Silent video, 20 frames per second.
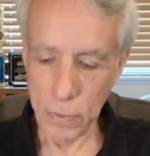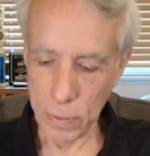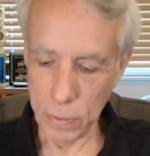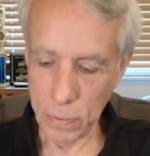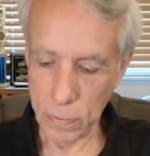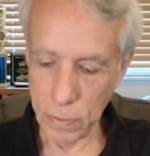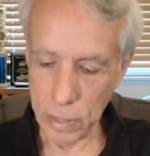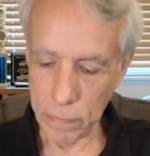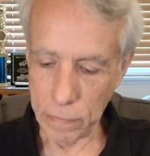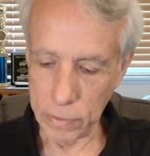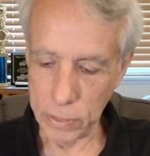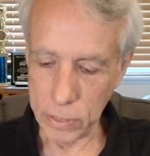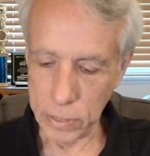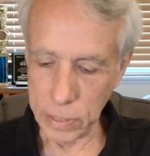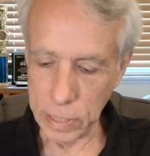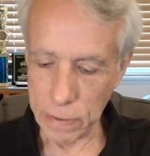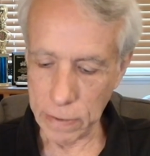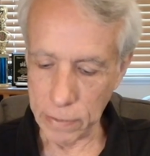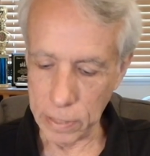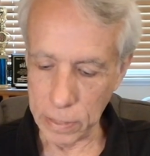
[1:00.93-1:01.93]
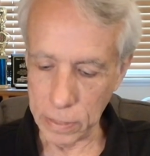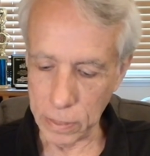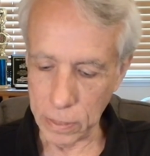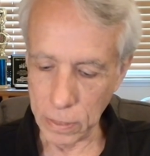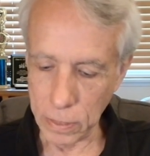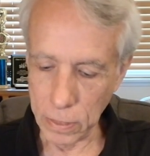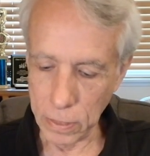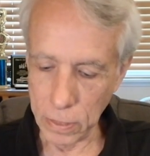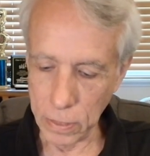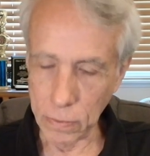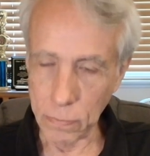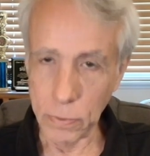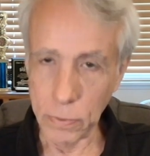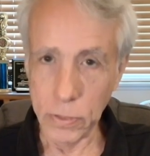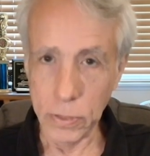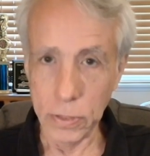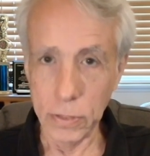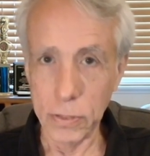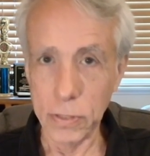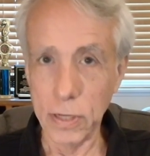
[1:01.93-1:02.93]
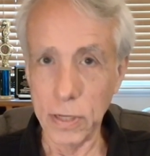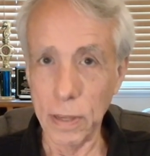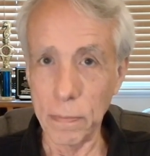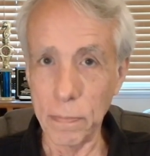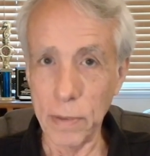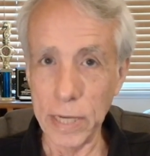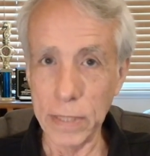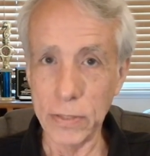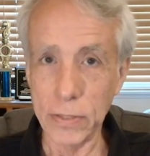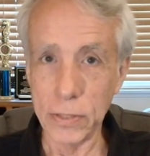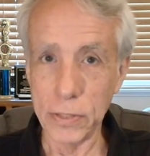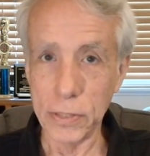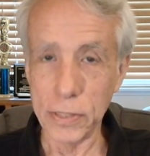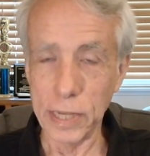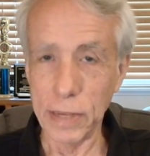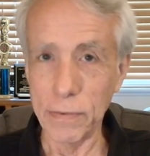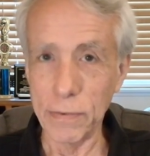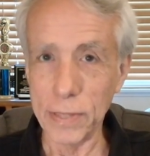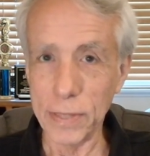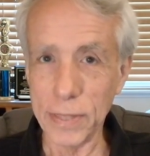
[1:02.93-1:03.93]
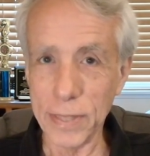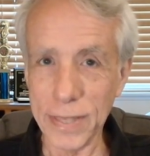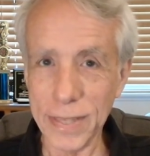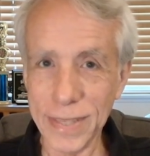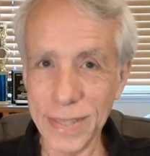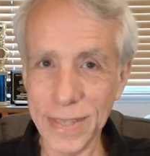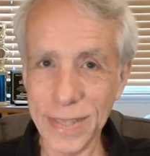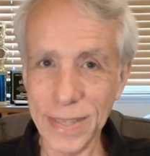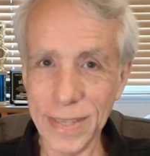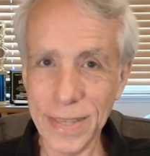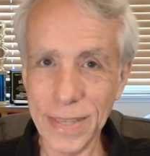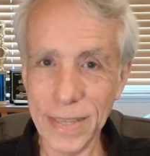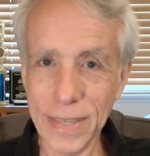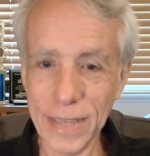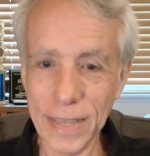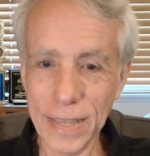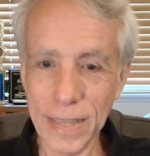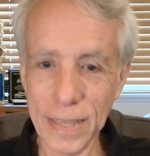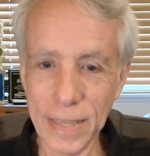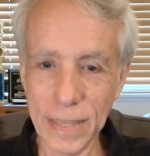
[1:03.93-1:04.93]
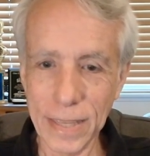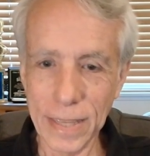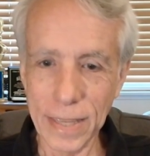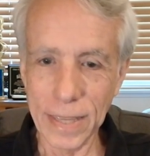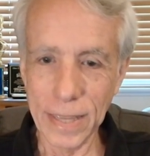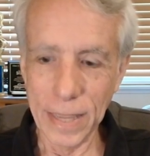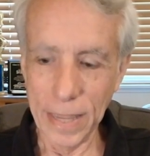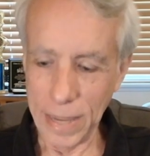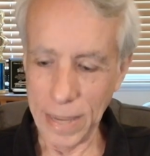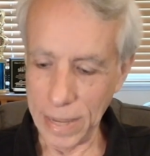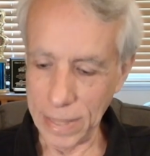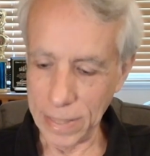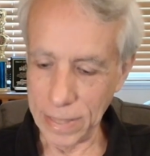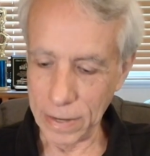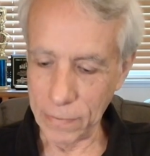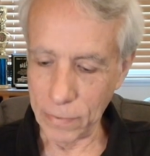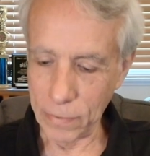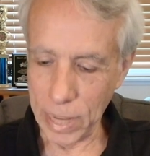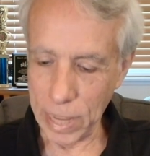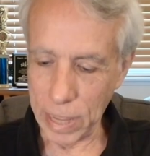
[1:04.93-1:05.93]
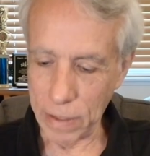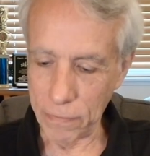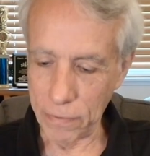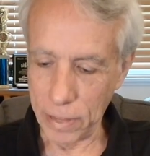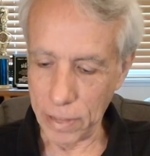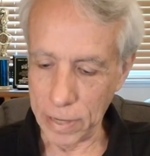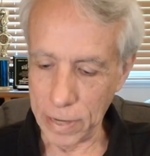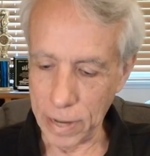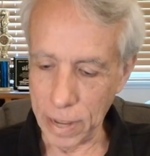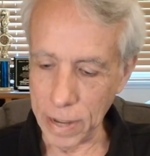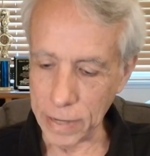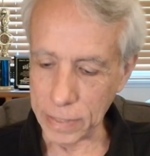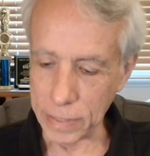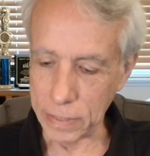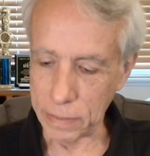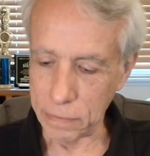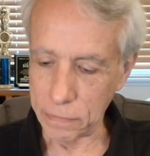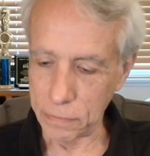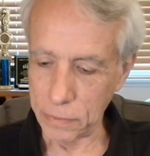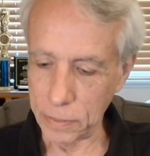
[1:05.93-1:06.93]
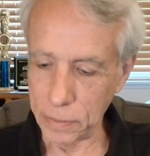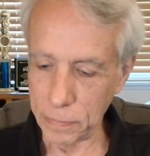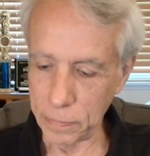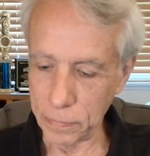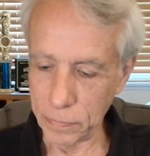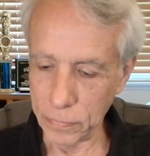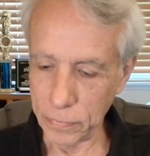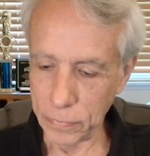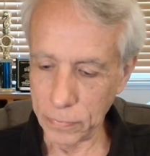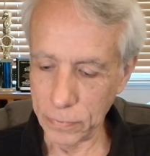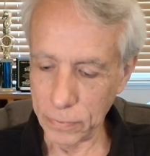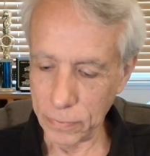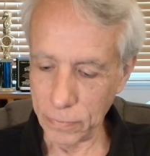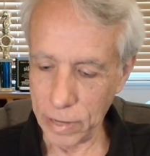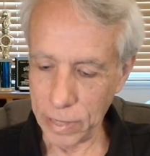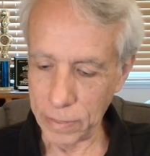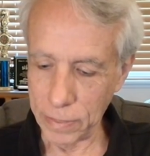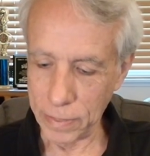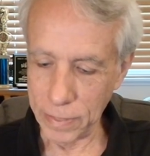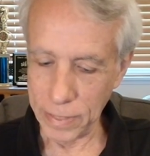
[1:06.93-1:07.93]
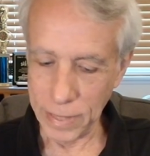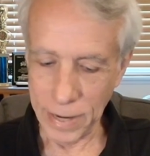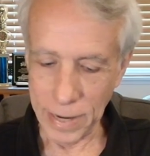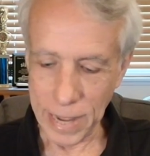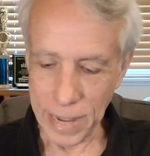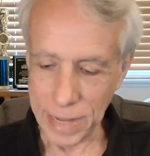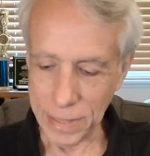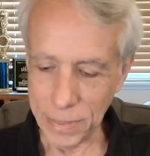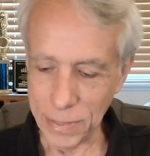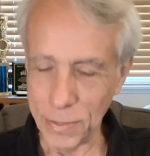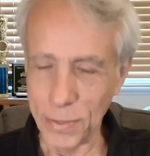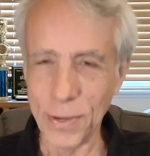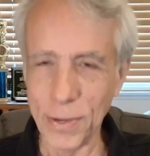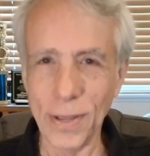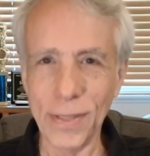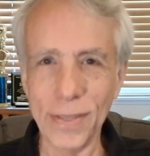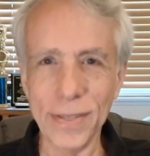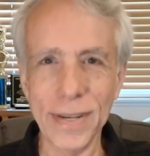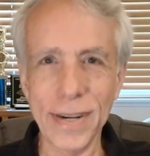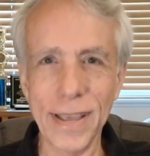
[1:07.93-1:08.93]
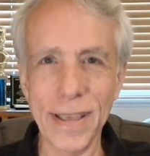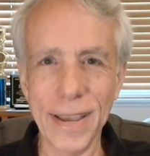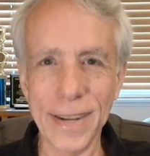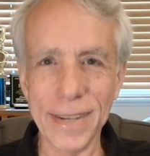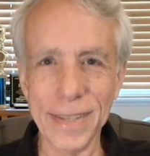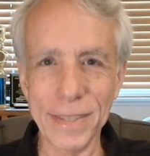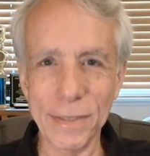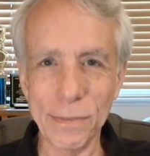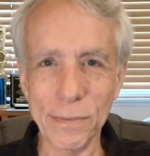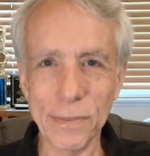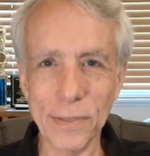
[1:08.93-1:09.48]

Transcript: we have a seventh, which is a major seventh, and then we have an octave. Rather than an eighth, you call it an octave.